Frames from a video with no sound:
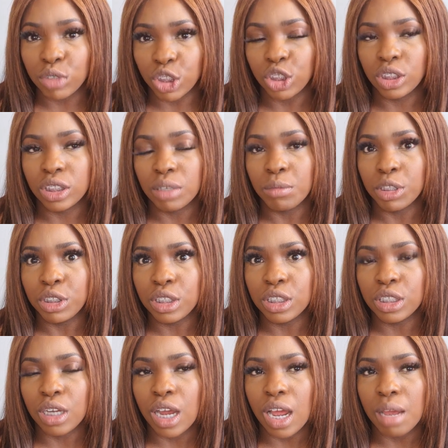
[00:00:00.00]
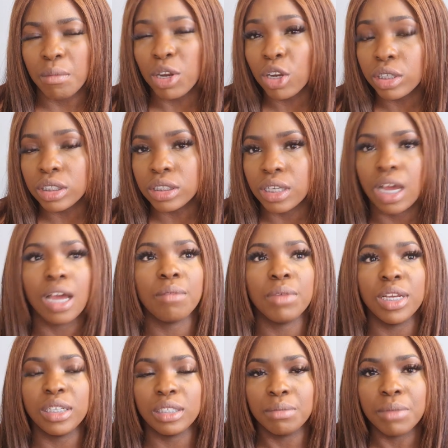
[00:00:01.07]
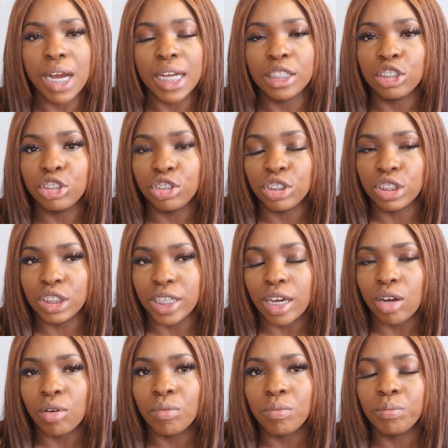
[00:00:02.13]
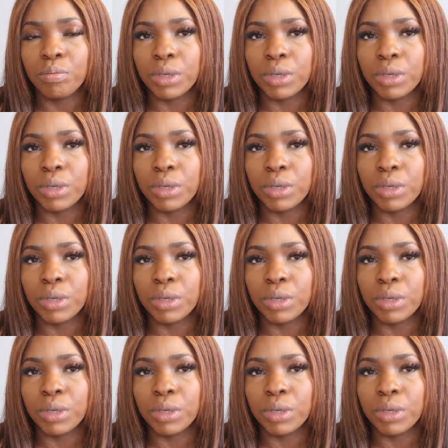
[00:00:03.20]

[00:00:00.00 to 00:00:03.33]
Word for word: which is most of the time, a lot of the time it's mine because you could tell,